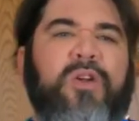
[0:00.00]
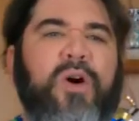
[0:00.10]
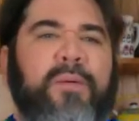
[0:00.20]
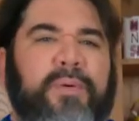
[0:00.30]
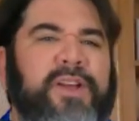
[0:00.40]
gonna
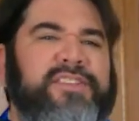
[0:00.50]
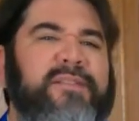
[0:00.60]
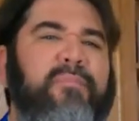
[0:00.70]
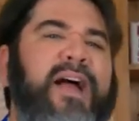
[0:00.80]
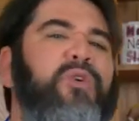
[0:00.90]
wanna put this
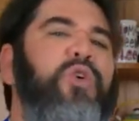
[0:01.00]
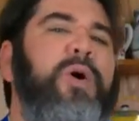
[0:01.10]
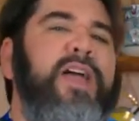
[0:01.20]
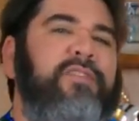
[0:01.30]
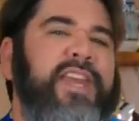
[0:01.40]
in the
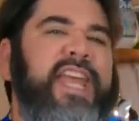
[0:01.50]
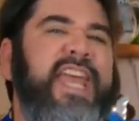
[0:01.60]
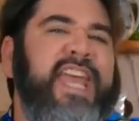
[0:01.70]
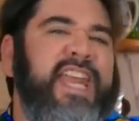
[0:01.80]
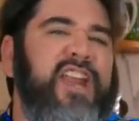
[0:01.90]
microwave and
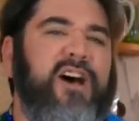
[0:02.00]
heat it